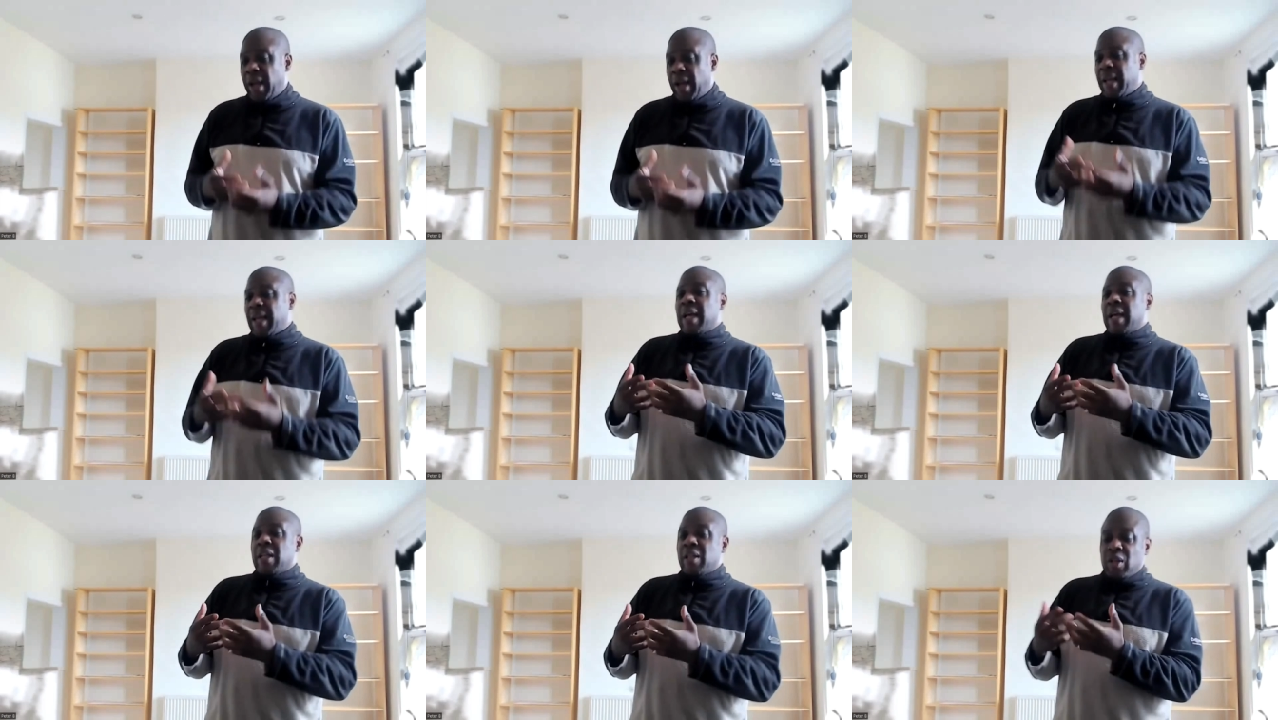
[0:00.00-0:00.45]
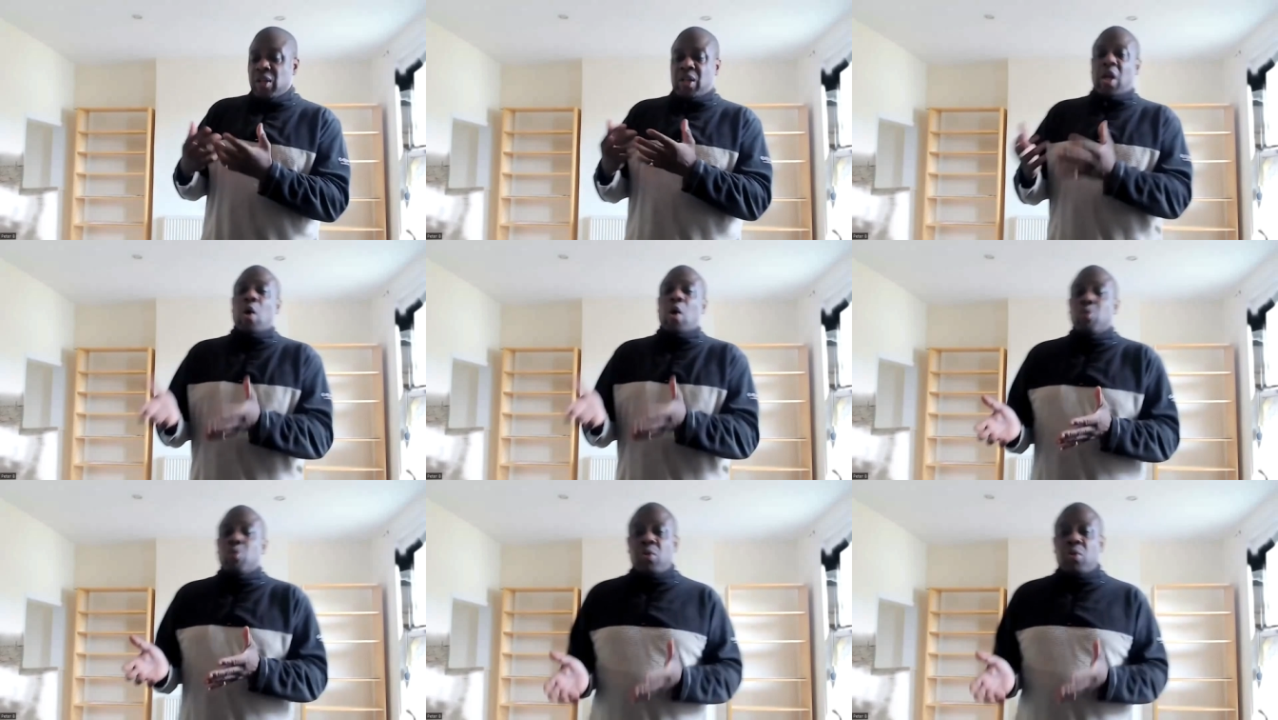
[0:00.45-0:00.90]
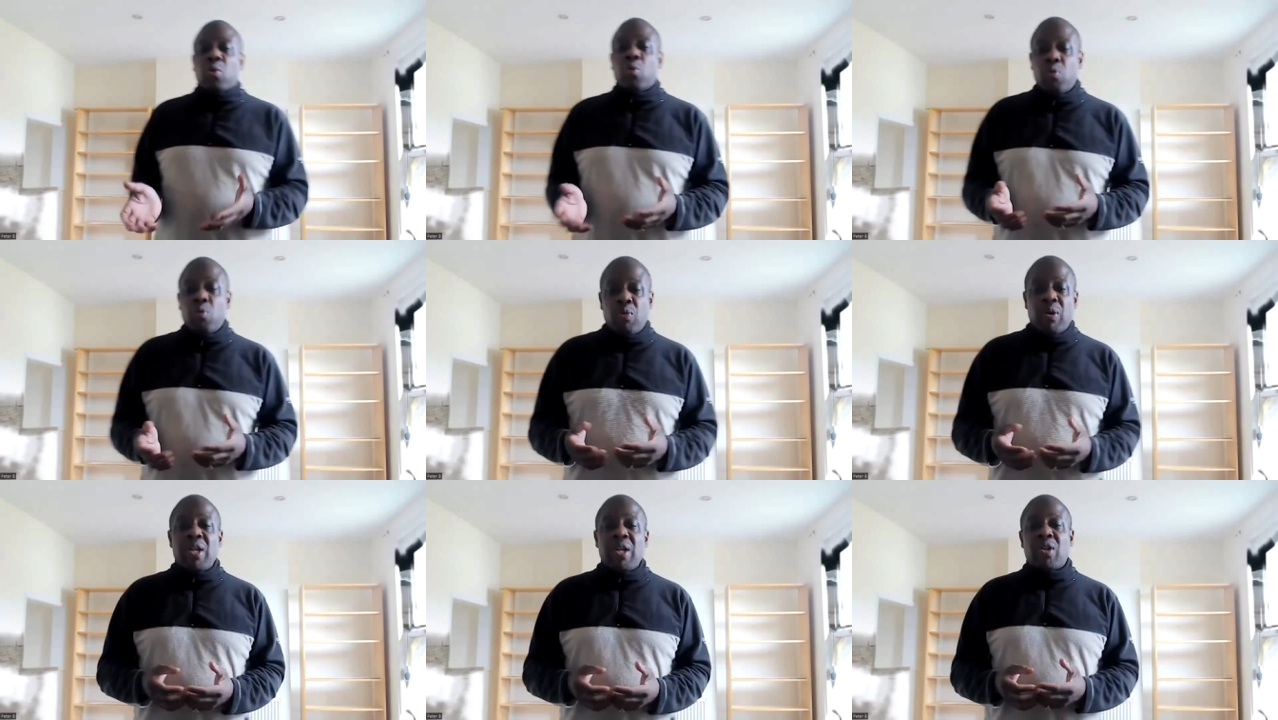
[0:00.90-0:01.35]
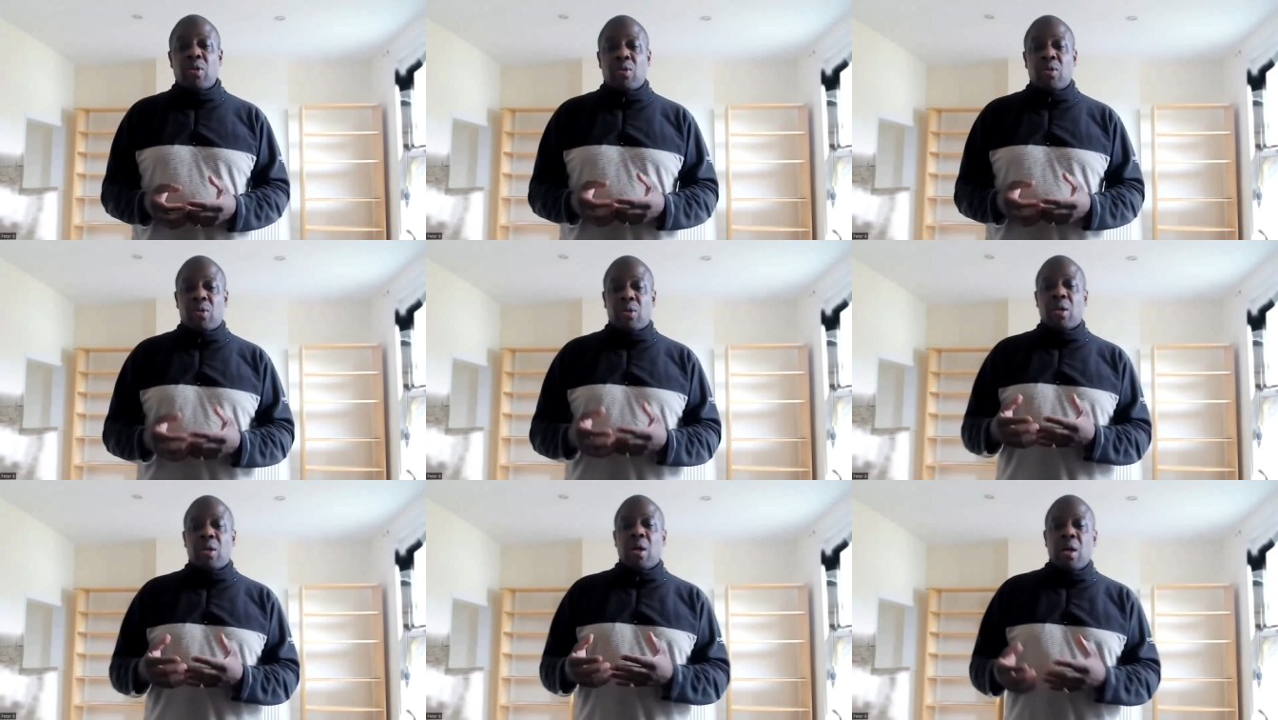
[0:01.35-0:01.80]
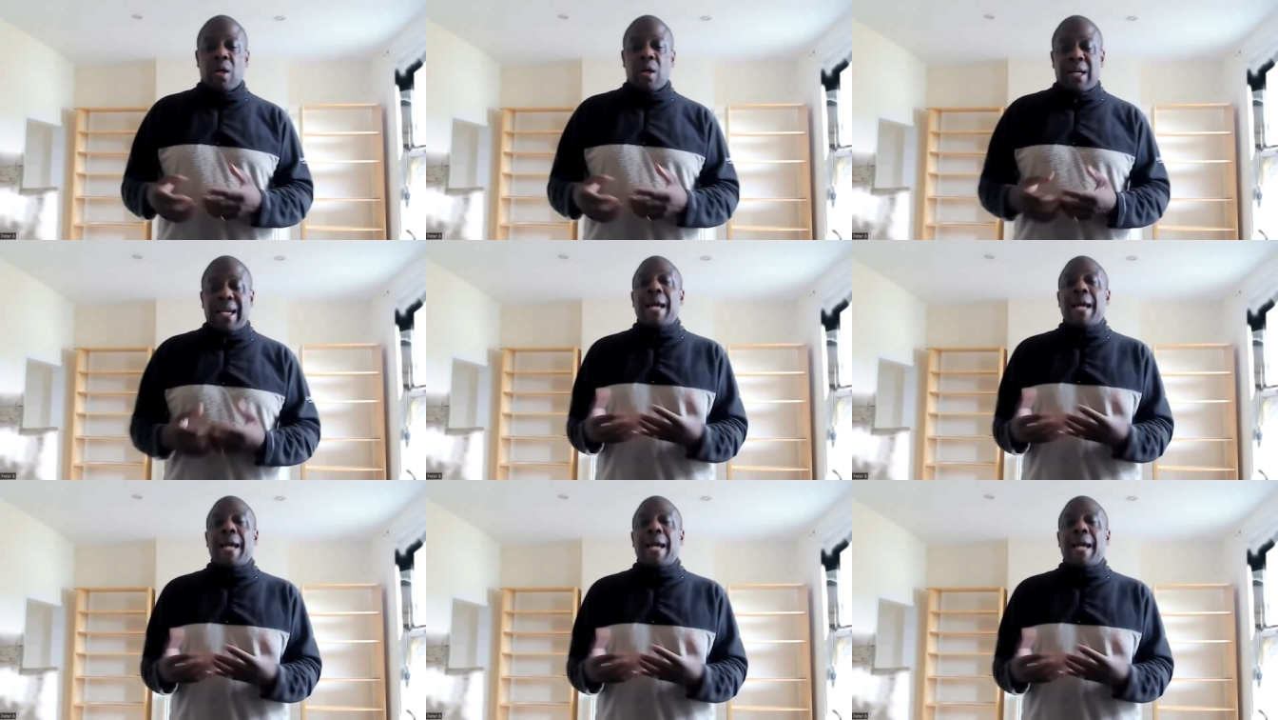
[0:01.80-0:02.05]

like the coastal regions.